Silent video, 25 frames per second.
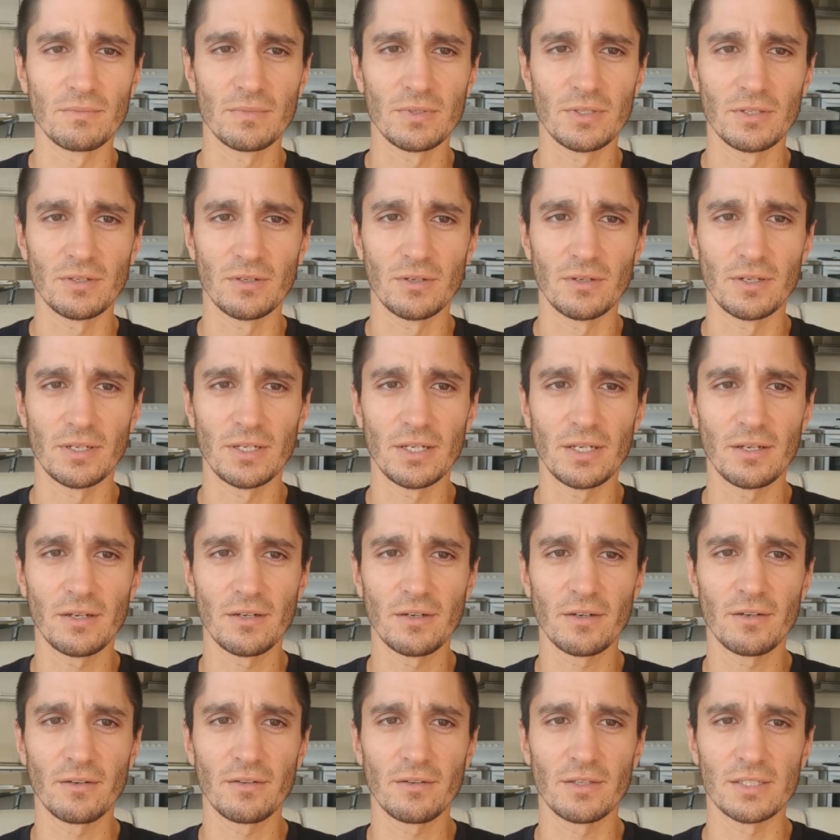you're
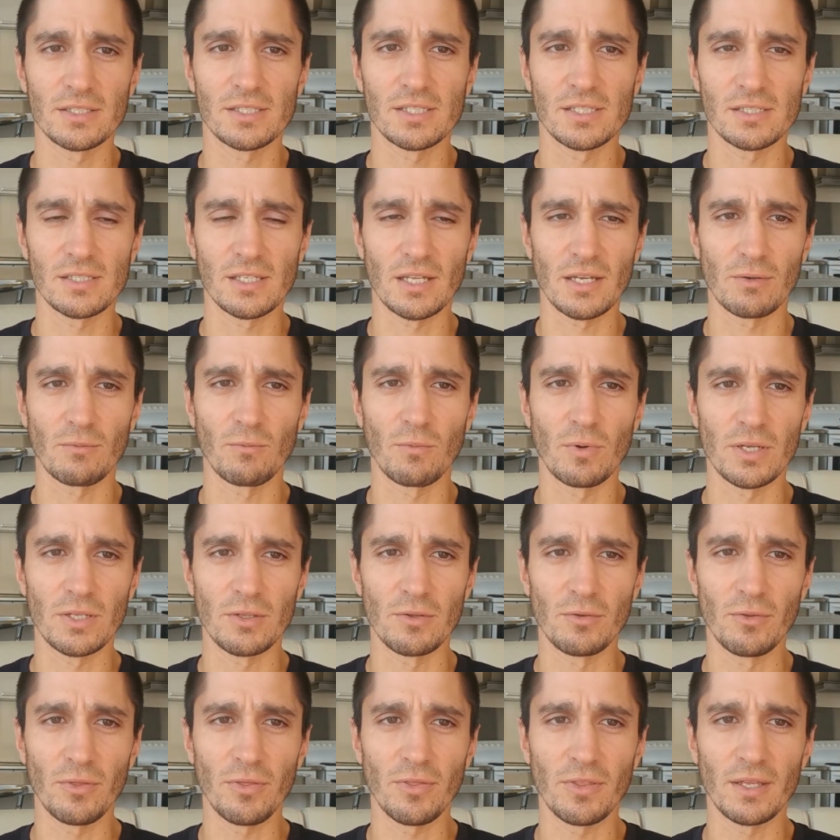here, this is like what
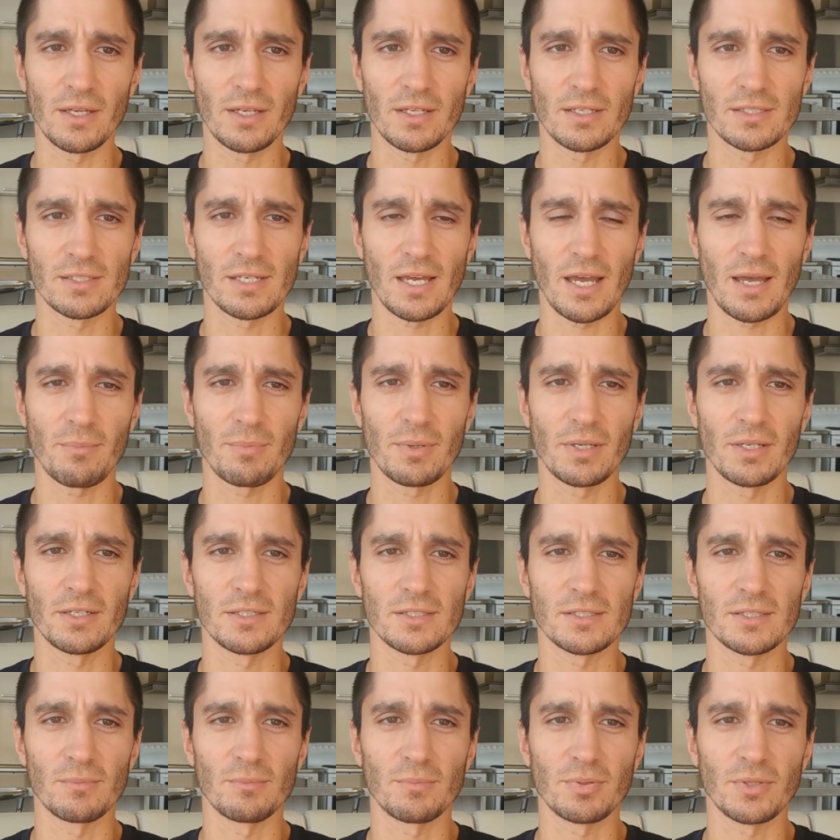you think is happiness
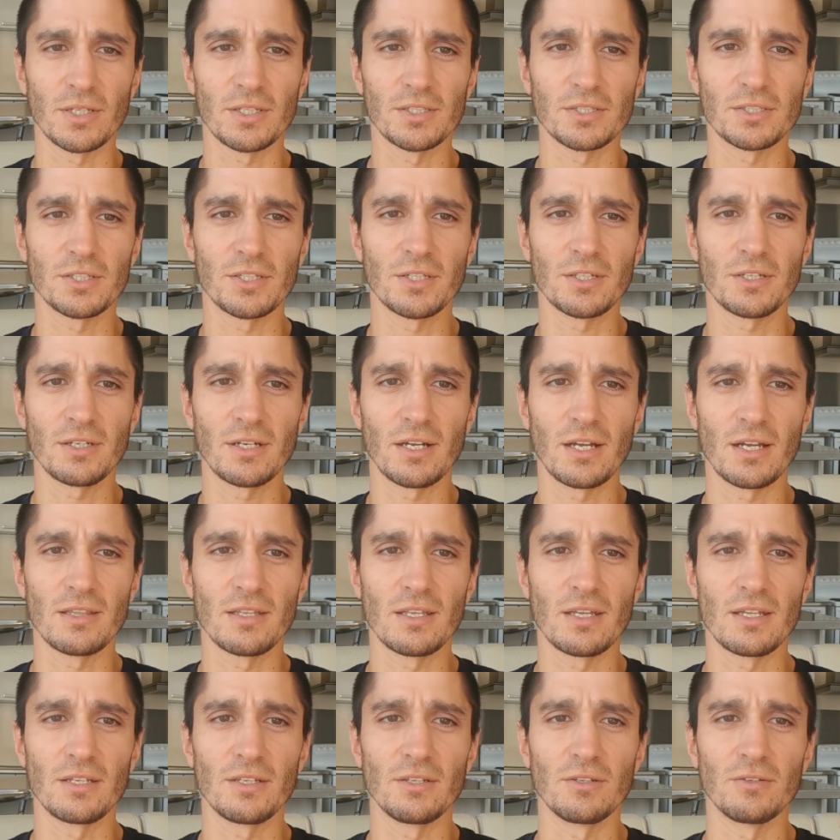and pleasure, and
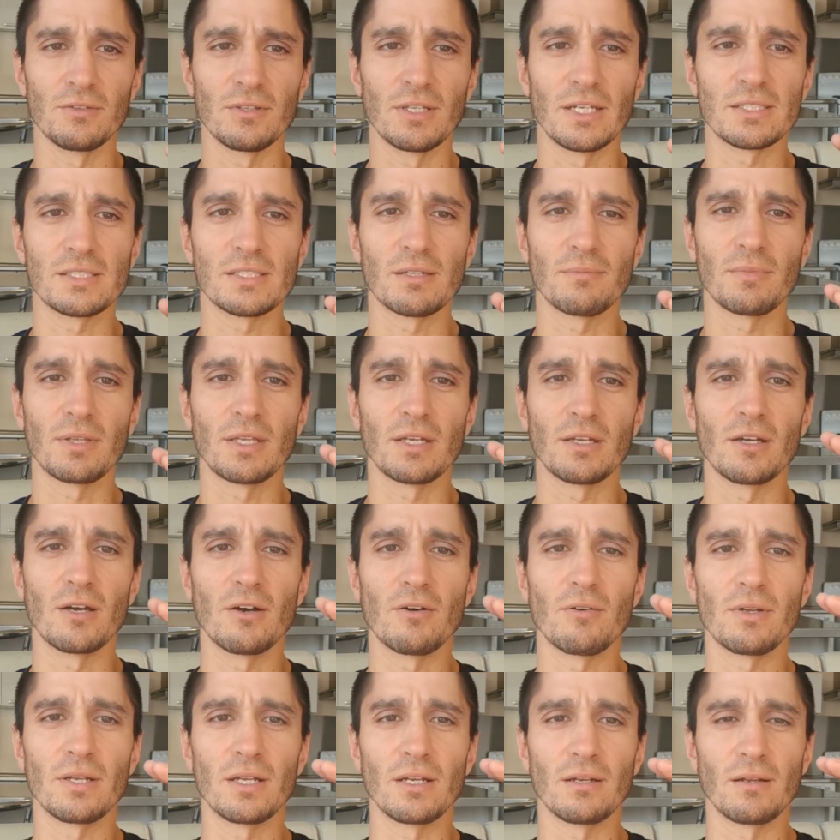then you let something go
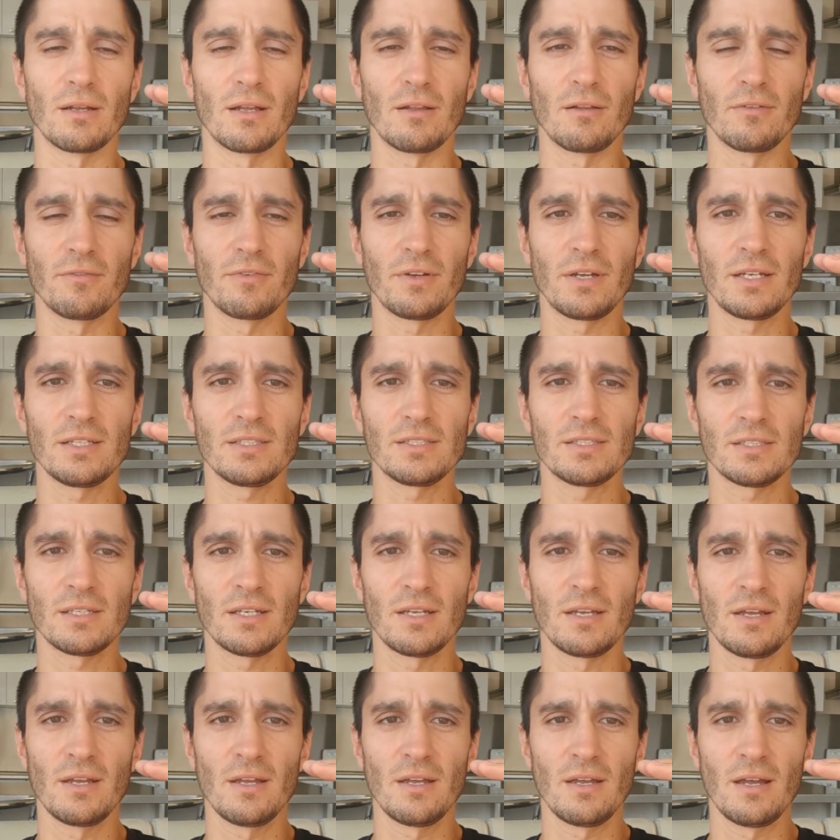and it elevates,
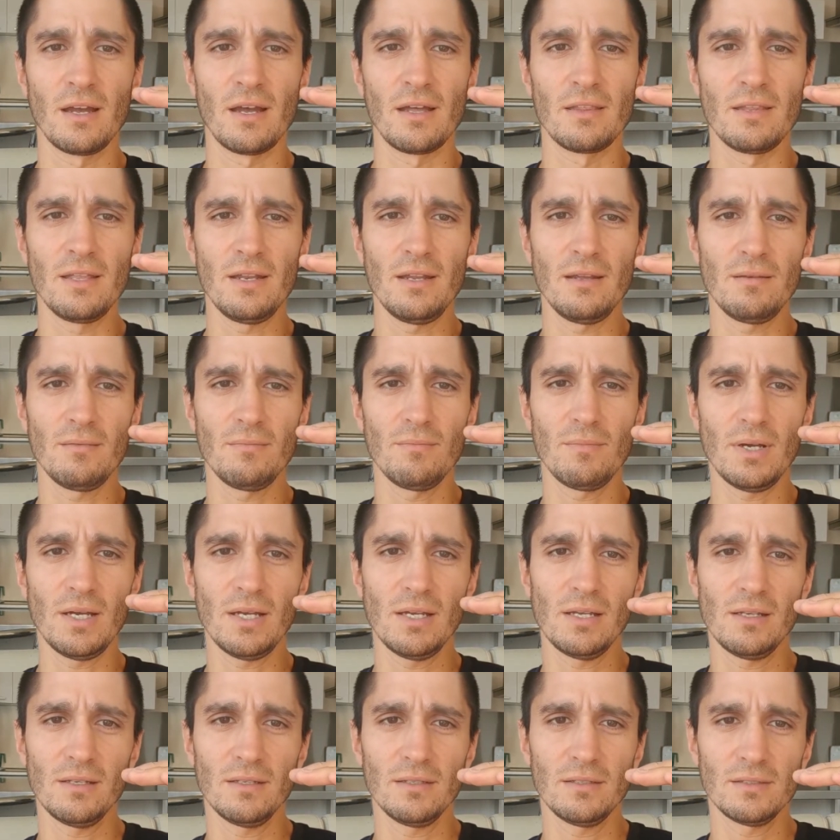and then it
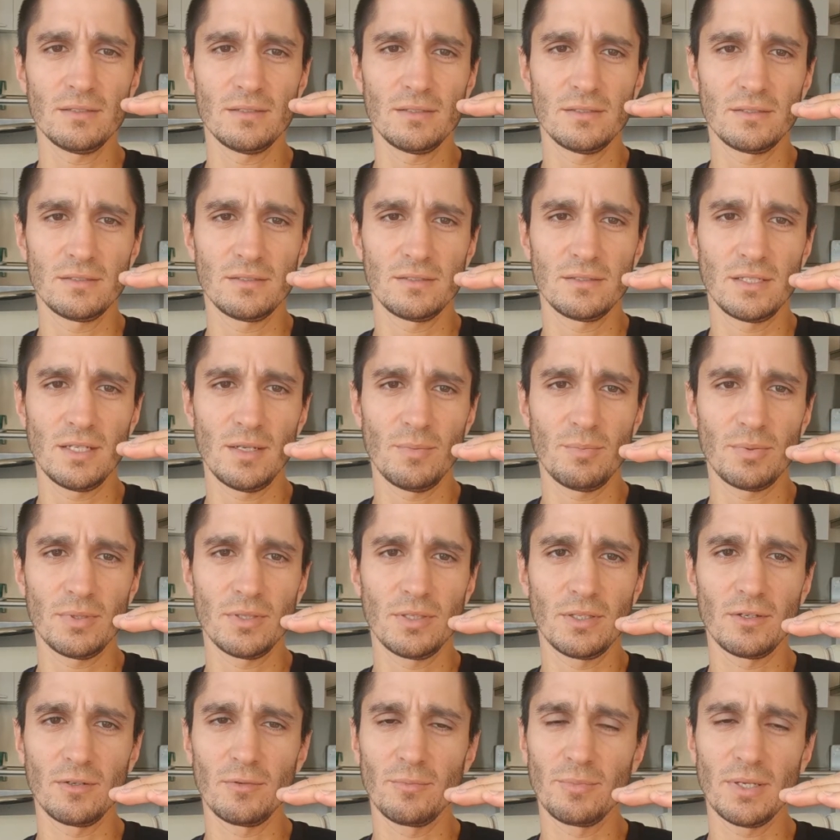might tip a
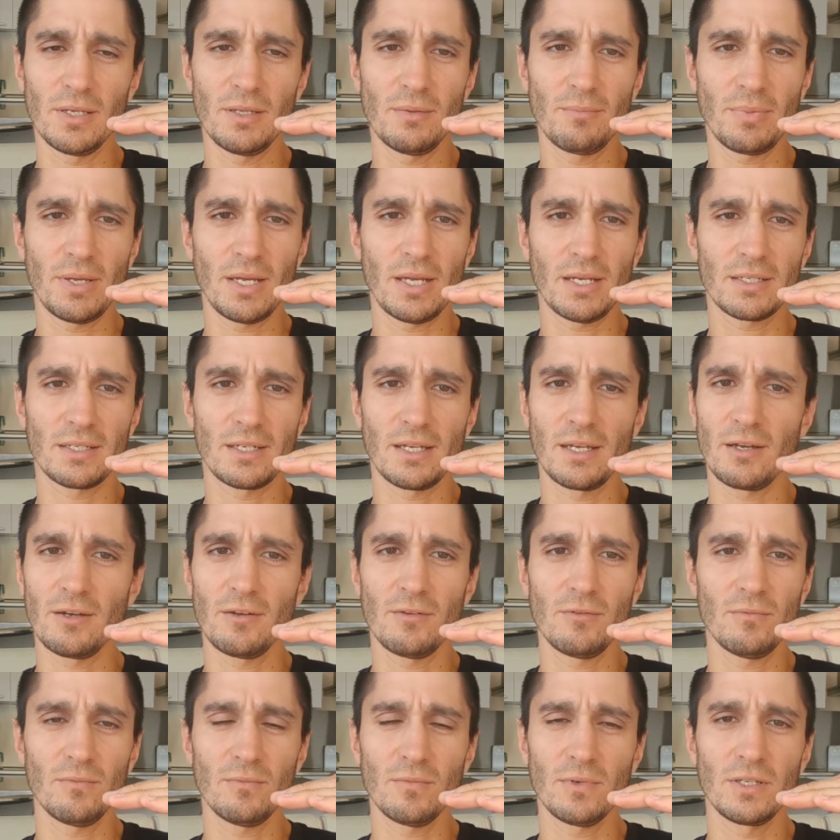little bit back
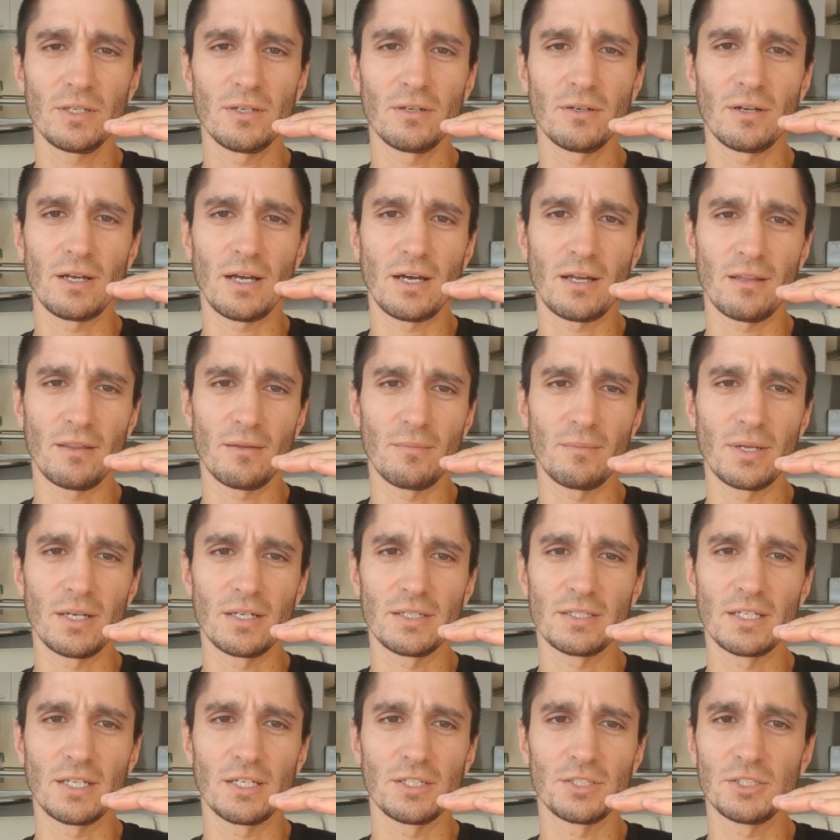down when you're out of the
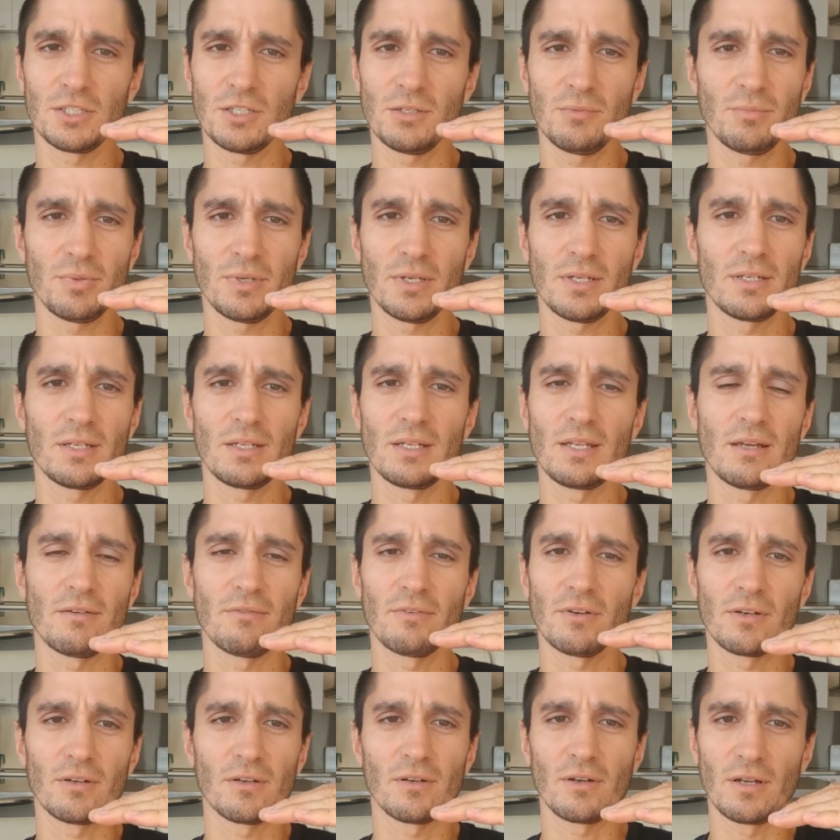meditation, but
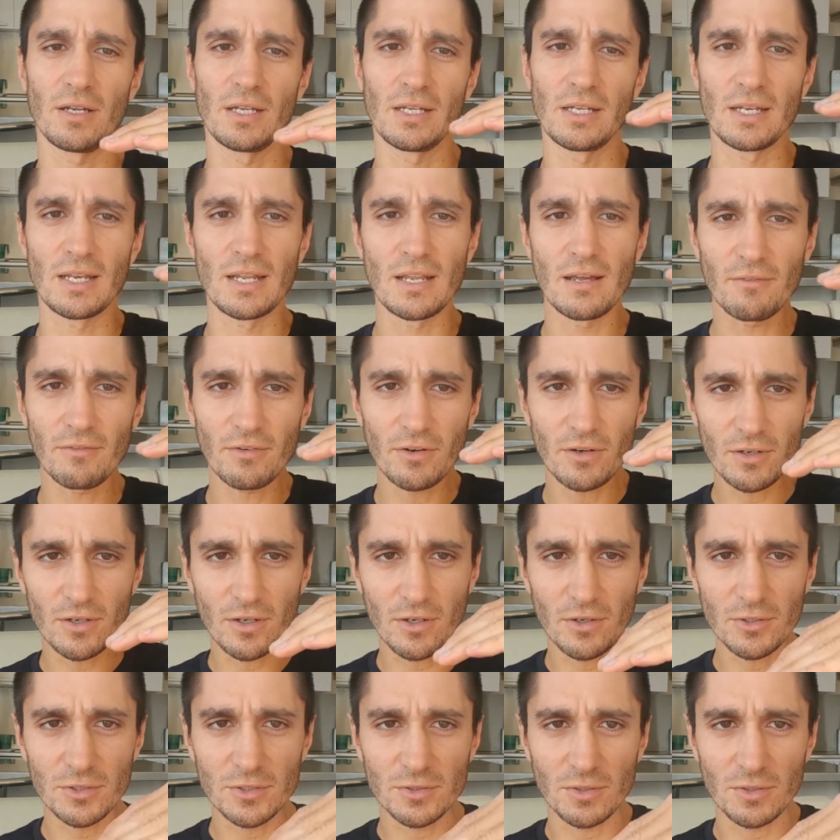it never goes